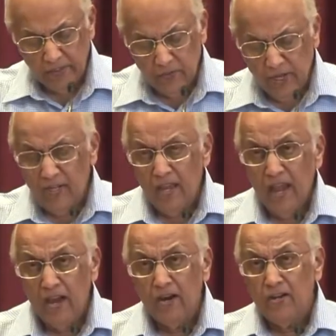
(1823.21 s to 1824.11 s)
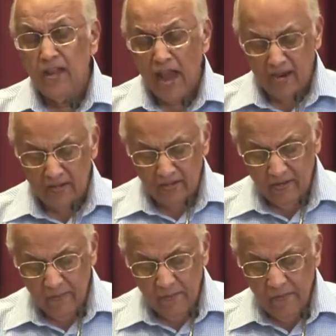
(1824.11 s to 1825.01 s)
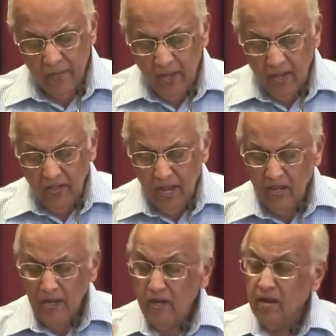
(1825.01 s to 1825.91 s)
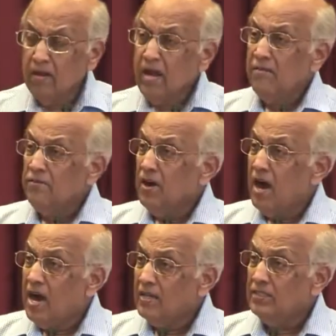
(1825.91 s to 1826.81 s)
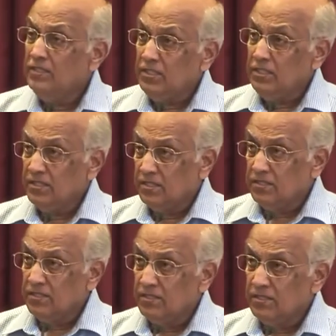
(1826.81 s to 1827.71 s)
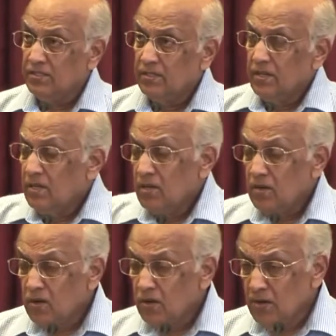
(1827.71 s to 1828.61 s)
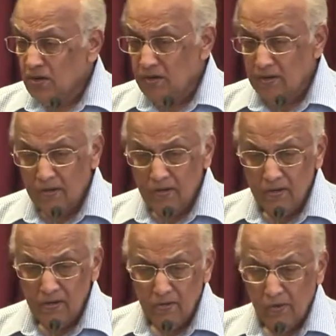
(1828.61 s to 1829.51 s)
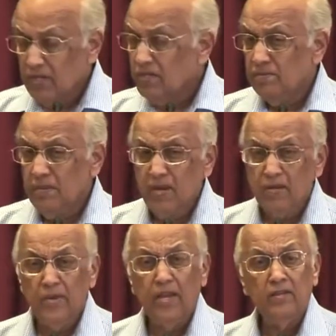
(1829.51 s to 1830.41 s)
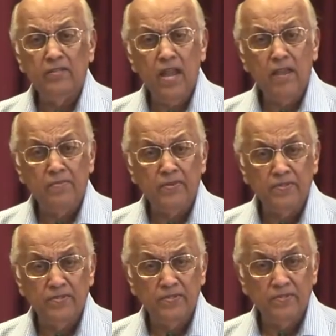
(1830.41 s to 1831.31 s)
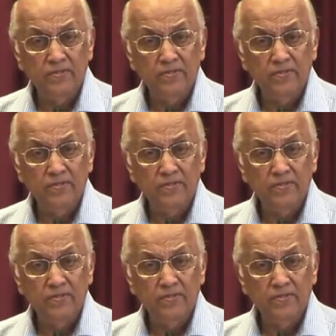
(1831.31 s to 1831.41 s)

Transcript: So when they heard that, they did not have to ask Jesus, Lord, what does it mean to make disciples?